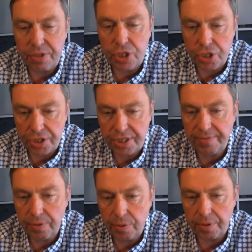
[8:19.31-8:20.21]
just
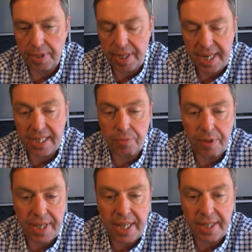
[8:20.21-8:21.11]
for the things
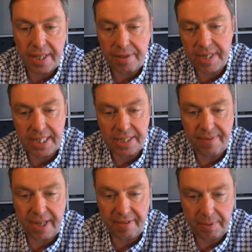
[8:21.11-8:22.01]
within the
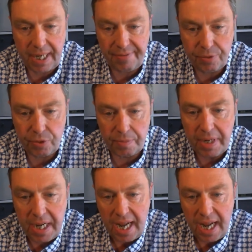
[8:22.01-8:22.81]
365 platform,